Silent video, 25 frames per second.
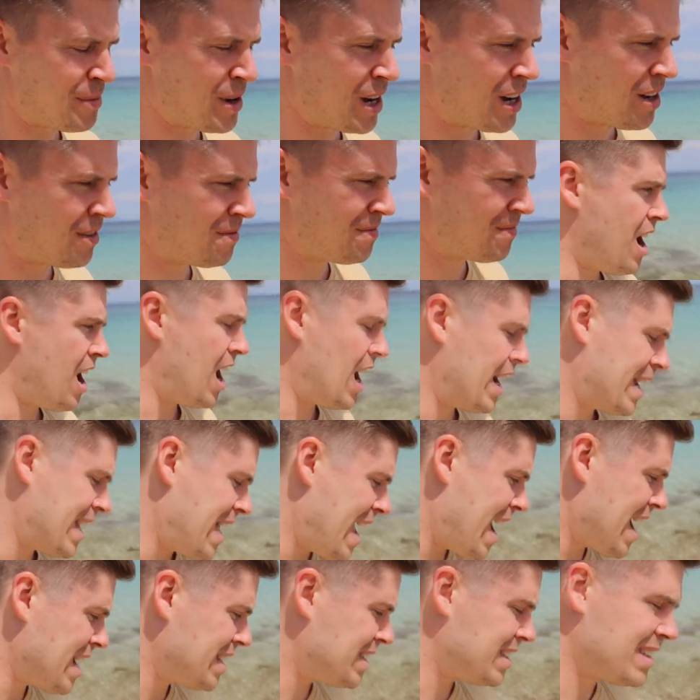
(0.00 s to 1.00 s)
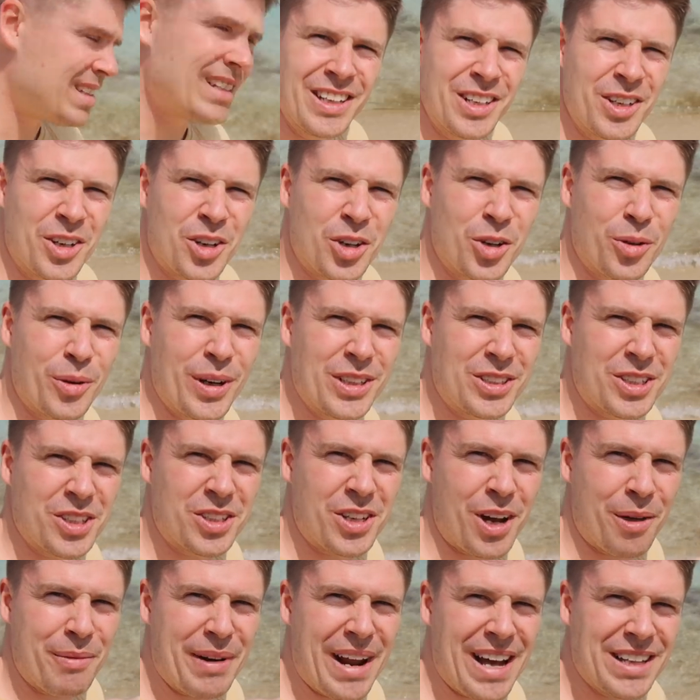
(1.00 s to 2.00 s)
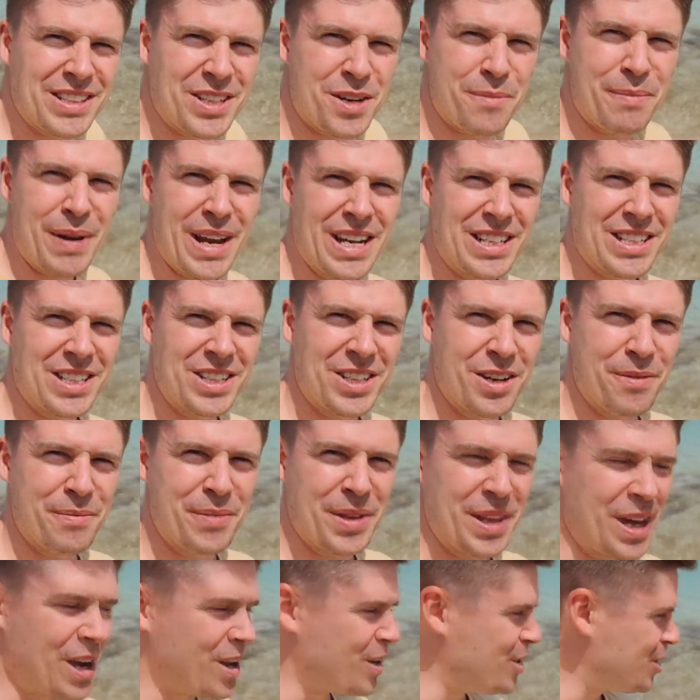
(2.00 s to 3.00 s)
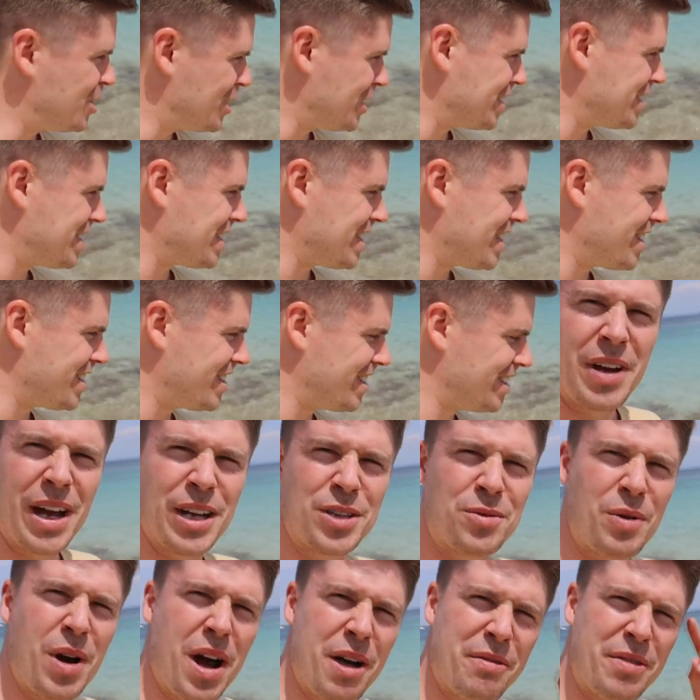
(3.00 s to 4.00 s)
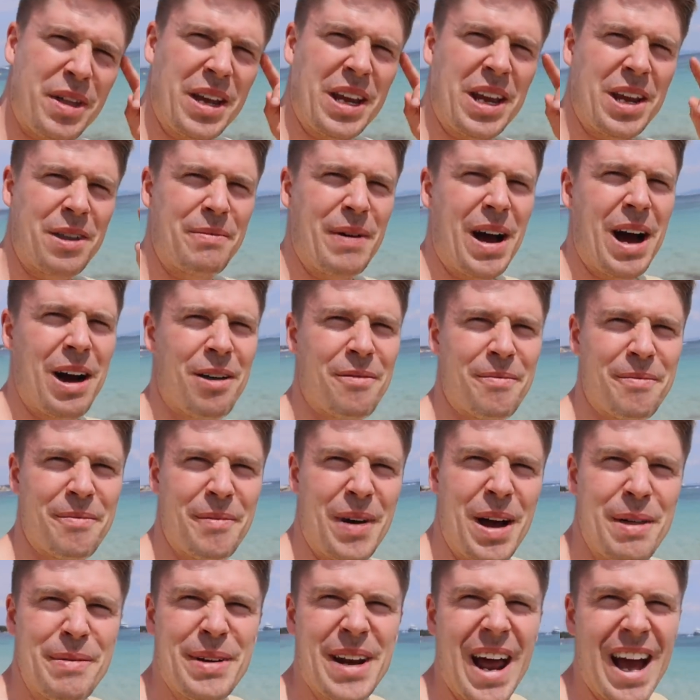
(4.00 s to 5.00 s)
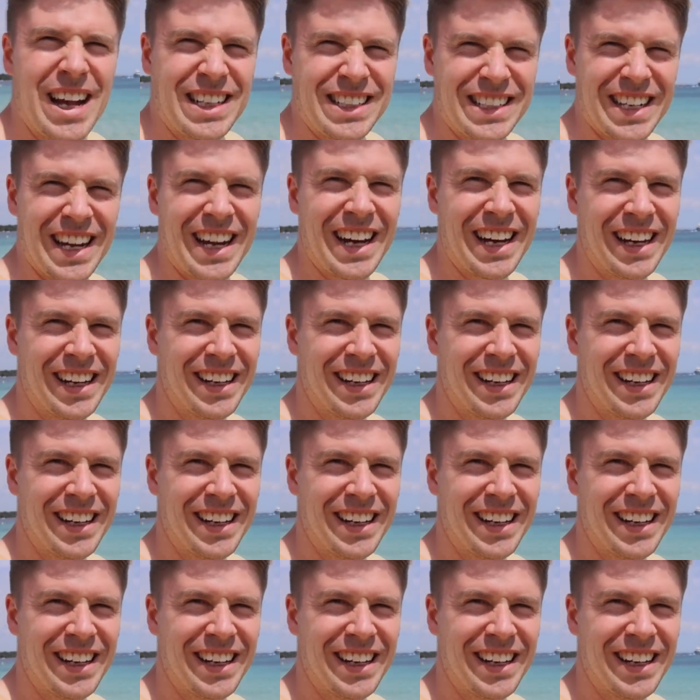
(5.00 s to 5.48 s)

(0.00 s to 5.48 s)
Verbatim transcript: But I guess you can always just come down to the beach and jump in the ocean. So it's worth thinking about, maybe next year.